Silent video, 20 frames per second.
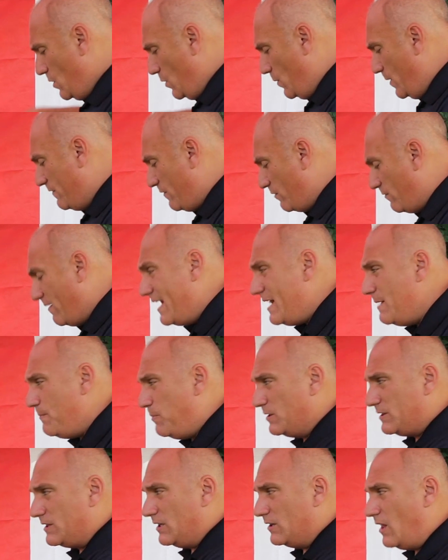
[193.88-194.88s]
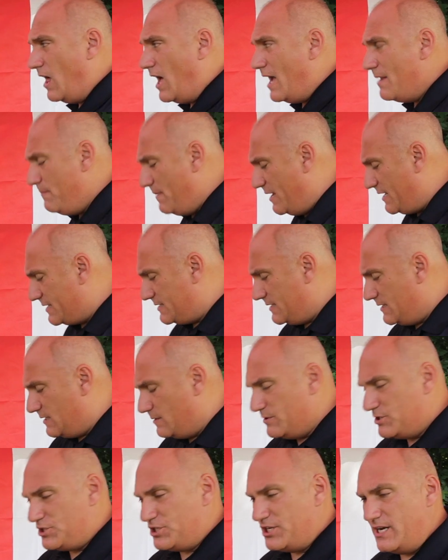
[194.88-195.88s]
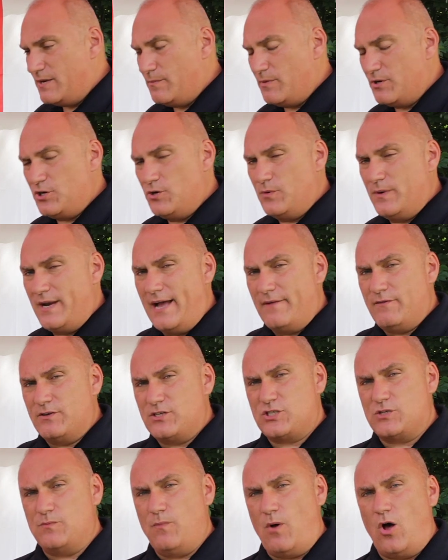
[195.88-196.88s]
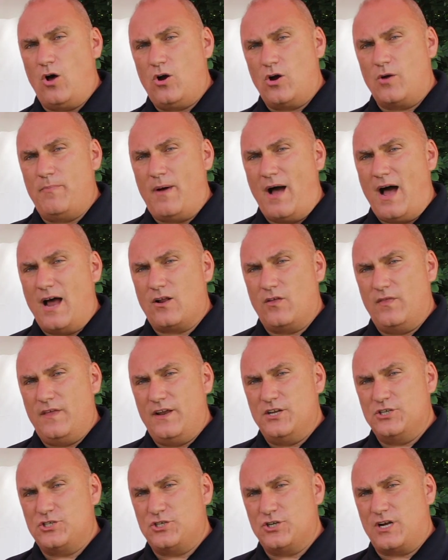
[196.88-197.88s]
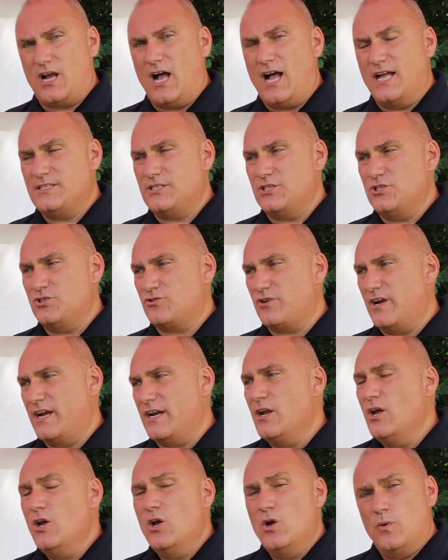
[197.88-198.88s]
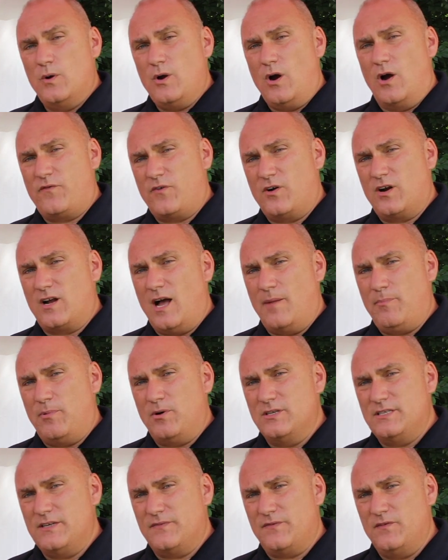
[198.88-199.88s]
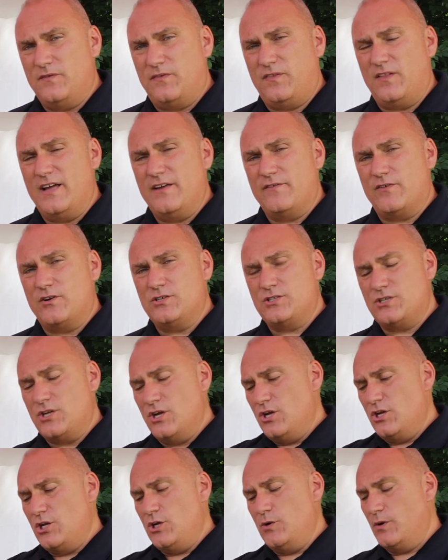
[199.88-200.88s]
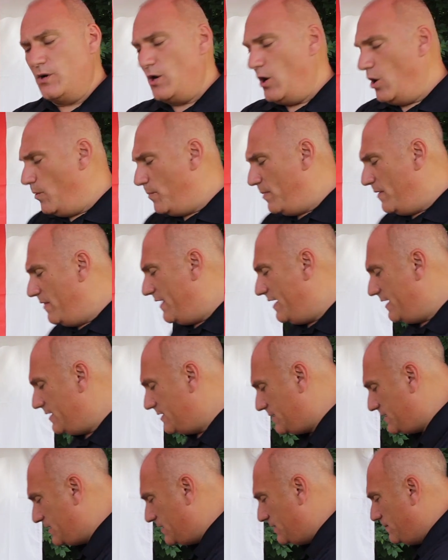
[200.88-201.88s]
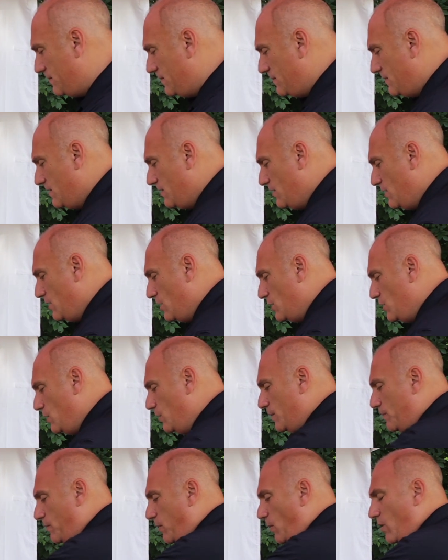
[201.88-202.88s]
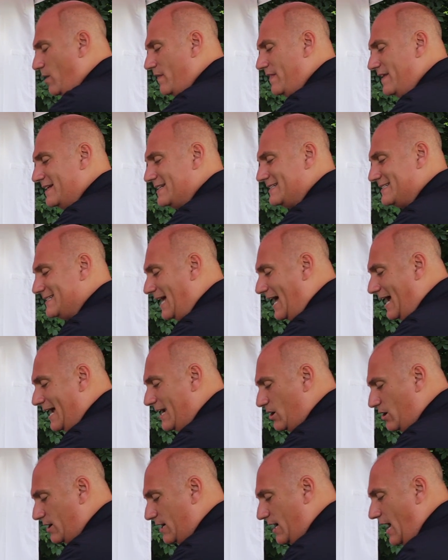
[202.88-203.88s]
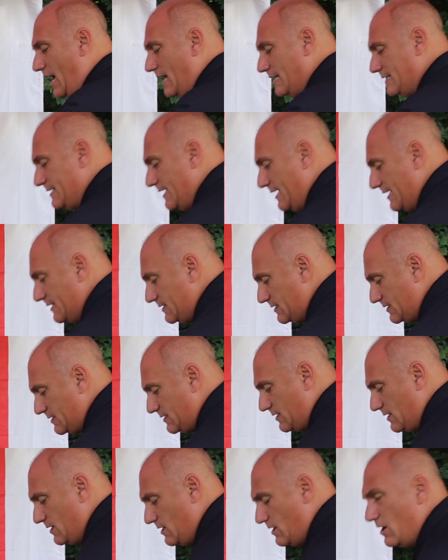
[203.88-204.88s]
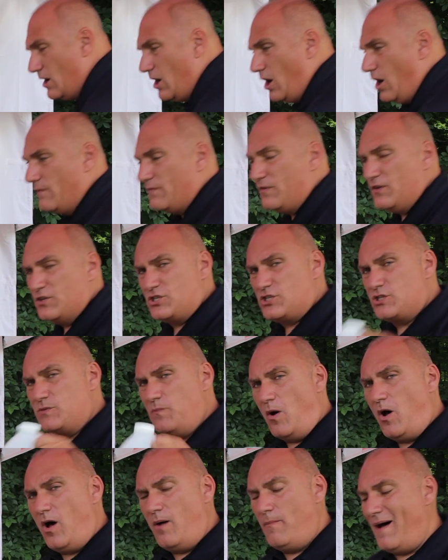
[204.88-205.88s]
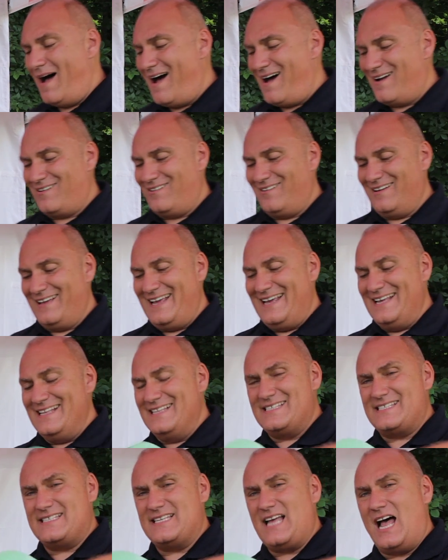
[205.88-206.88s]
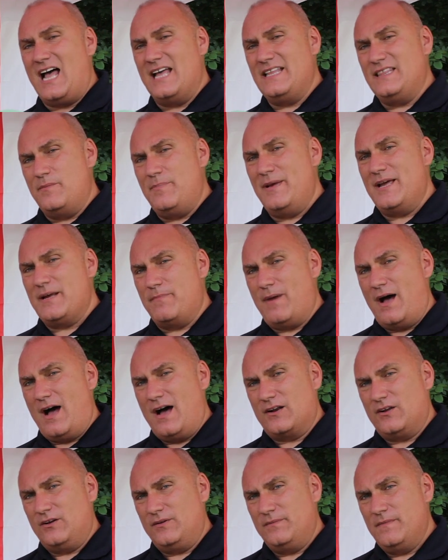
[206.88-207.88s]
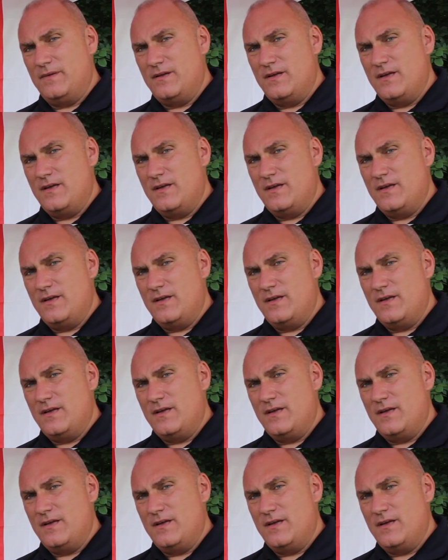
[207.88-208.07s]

We've already put the lime mix in the machine, but you would have a smaller bottle that is your concentrate. We offer a couple of different flavors. You would open this, you would pour the entire contents of the small bottle inside the big bottle,